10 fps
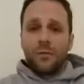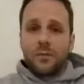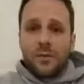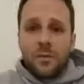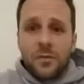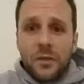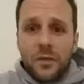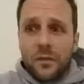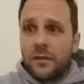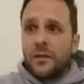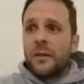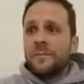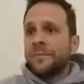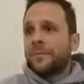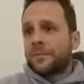what stops you going?
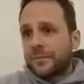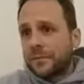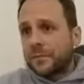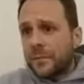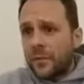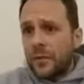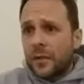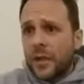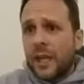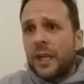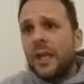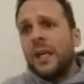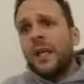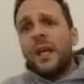Okay?